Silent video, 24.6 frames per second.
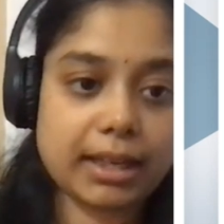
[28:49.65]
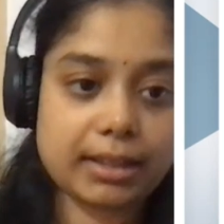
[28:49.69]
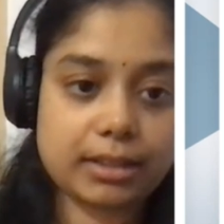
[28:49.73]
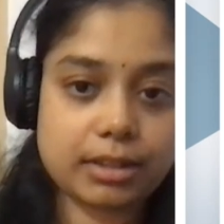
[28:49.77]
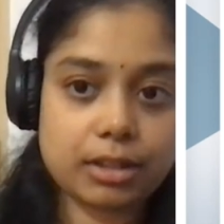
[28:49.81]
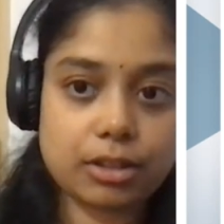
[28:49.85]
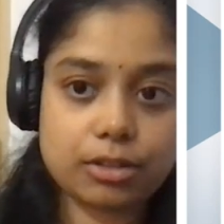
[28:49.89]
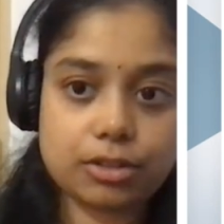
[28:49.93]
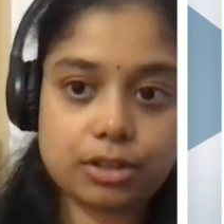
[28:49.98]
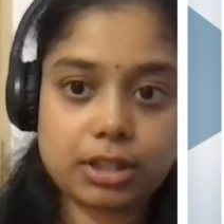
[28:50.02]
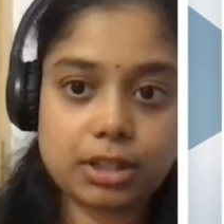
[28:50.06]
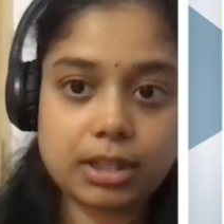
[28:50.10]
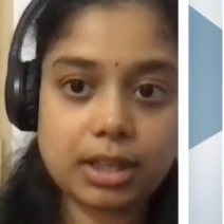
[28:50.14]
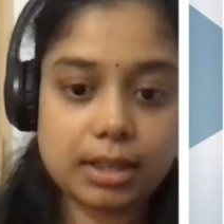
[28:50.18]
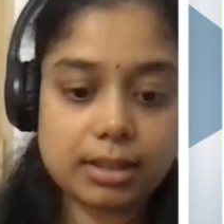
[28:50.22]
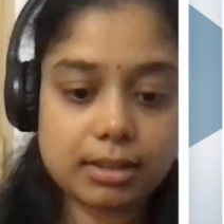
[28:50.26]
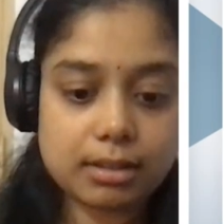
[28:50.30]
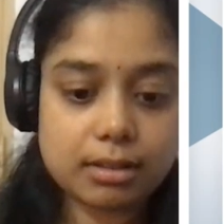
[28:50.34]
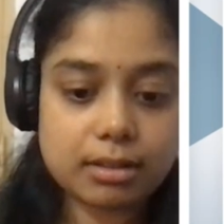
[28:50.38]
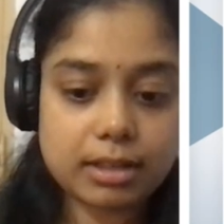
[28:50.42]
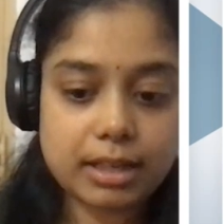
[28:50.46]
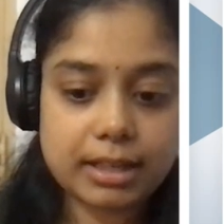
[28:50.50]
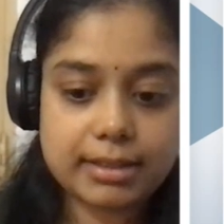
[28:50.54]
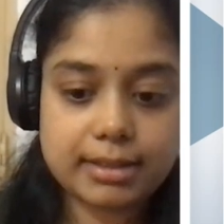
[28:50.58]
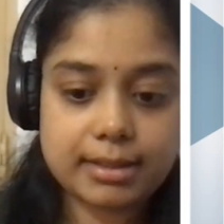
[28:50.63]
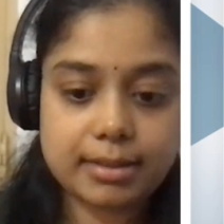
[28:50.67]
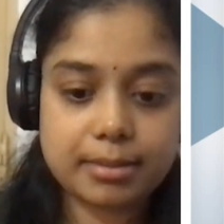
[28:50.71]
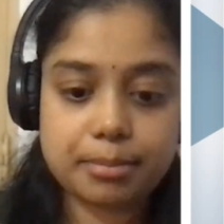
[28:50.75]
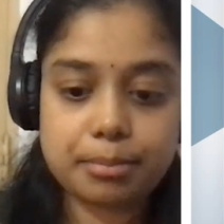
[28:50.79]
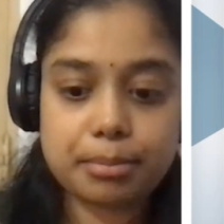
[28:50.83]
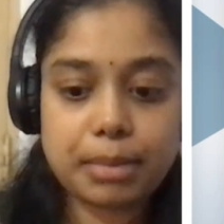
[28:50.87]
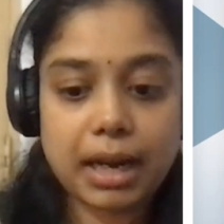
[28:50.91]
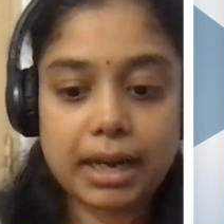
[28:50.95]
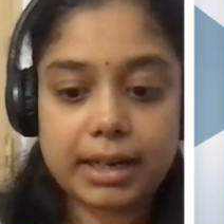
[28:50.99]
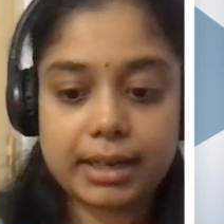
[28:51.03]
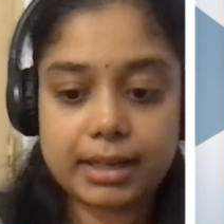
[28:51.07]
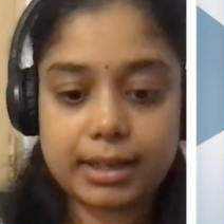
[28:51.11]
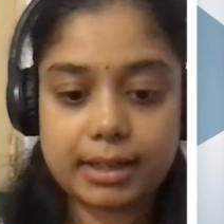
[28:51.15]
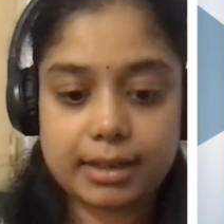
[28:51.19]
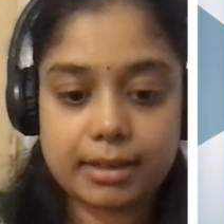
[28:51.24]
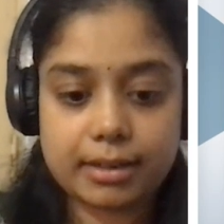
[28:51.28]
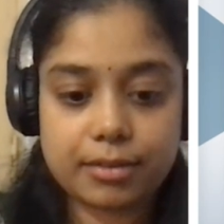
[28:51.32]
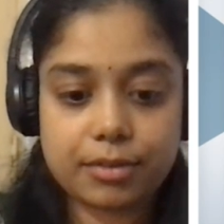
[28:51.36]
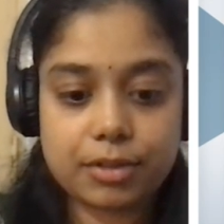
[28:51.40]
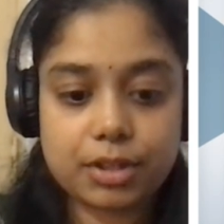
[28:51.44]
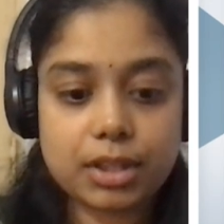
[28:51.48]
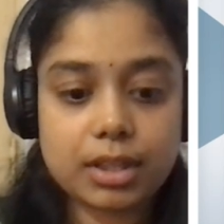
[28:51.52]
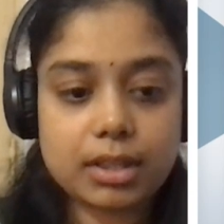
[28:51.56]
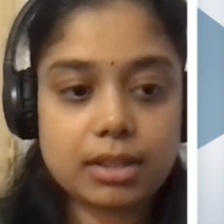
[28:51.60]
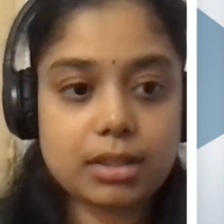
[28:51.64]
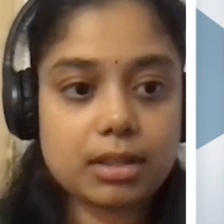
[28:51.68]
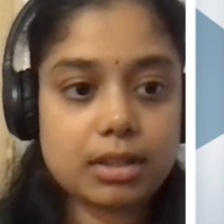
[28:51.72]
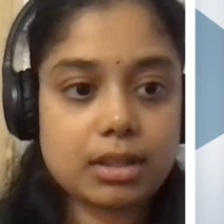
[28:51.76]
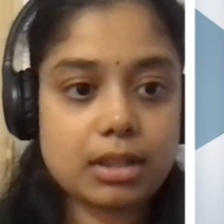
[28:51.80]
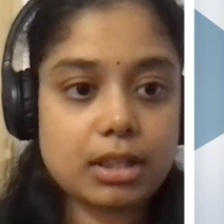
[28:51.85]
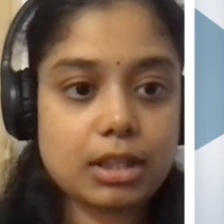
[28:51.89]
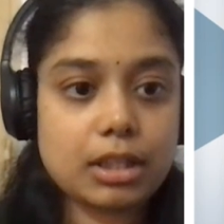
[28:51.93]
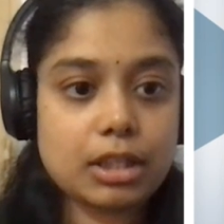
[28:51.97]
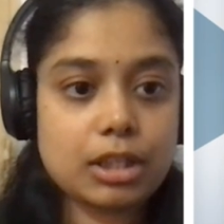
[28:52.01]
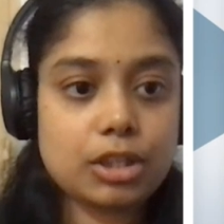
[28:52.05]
background color and some padding and everything.